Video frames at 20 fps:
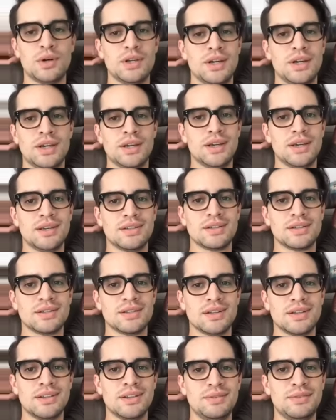California, I guess,
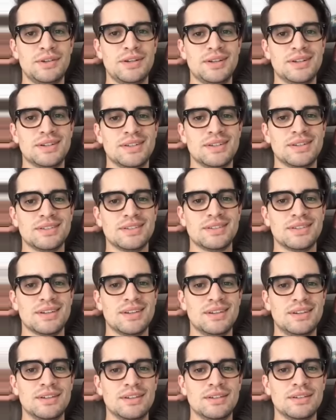because I live here.
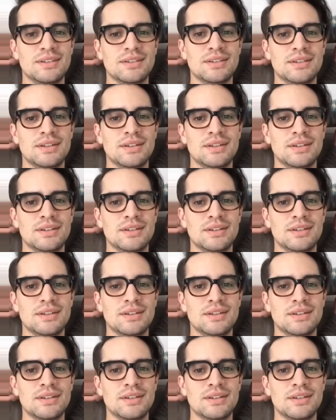I don't know.